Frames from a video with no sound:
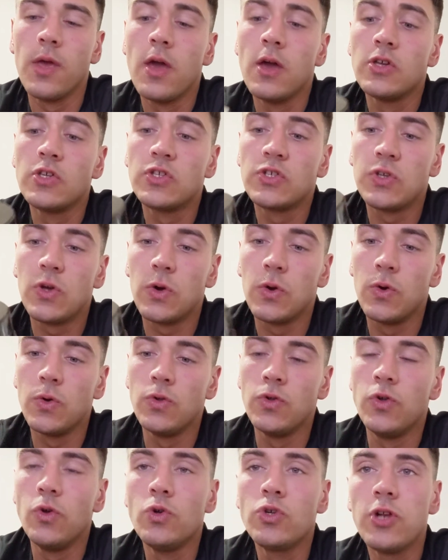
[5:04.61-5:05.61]
So
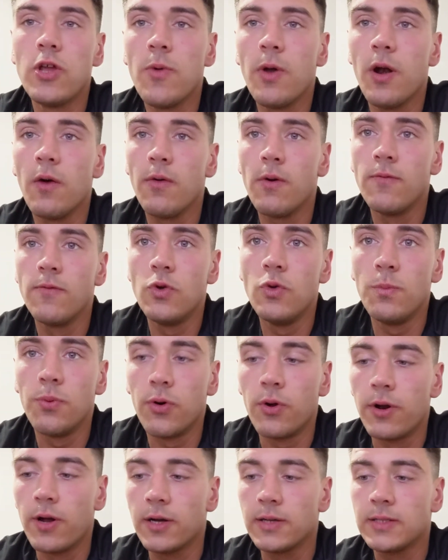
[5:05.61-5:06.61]
usually when I review
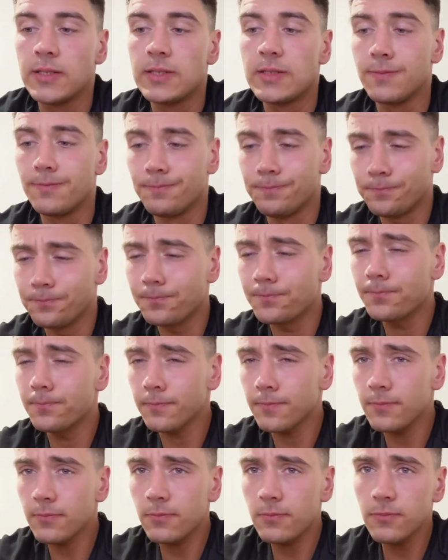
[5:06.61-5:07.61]
products,
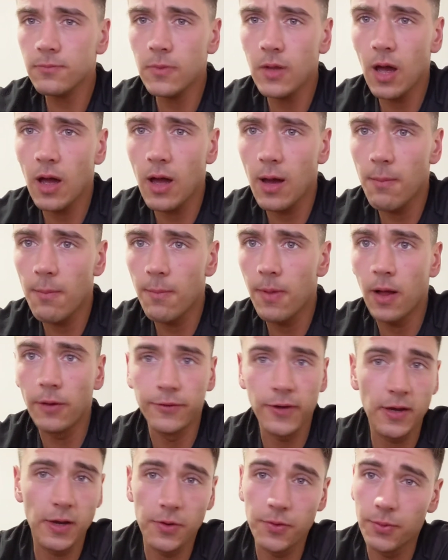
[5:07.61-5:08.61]
I'll
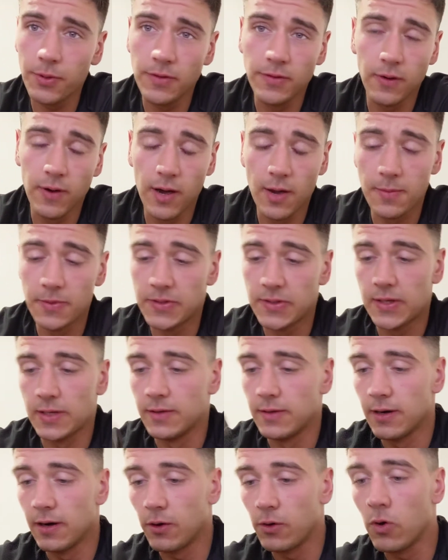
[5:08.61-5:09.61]
take it 3 times and
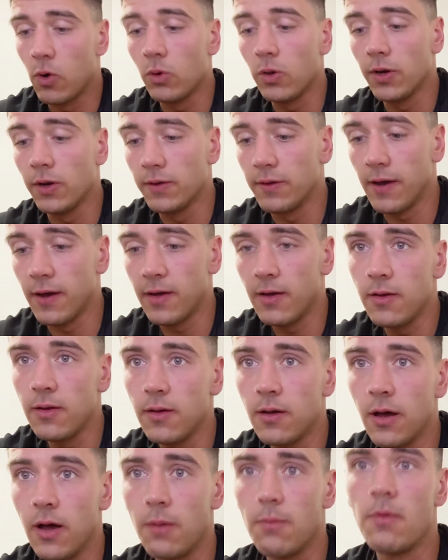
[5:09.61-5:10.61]
then I'll call it a day.
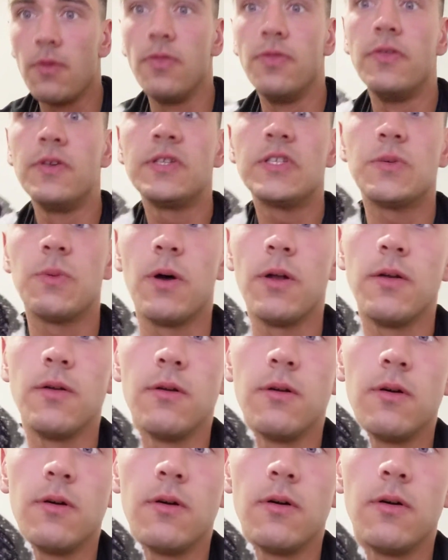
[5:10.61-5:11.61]
This one,
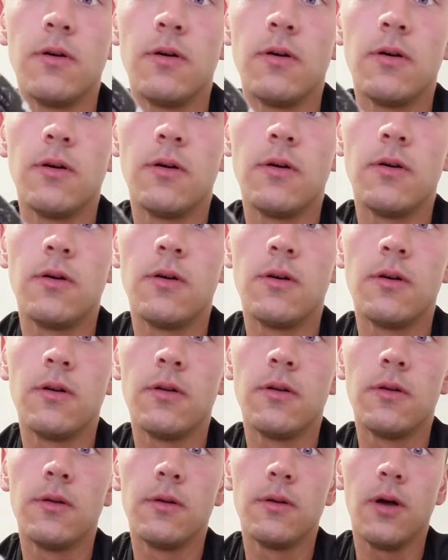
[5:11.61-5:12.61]

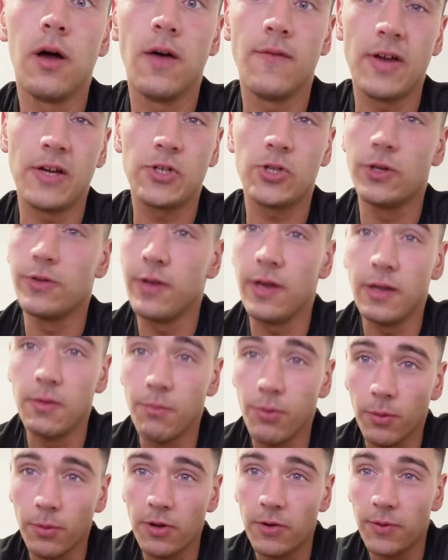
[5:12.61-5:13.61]
I've actually taken
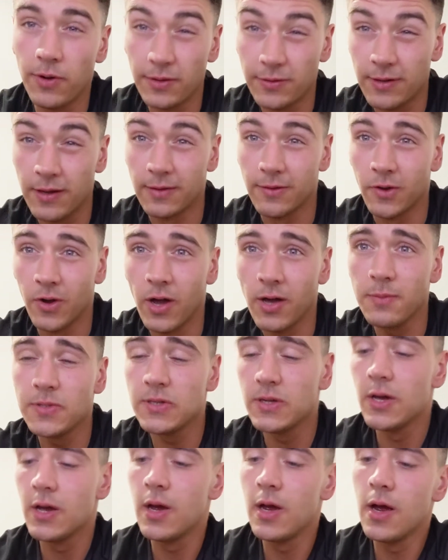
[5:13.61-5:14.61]
probably already 10 times.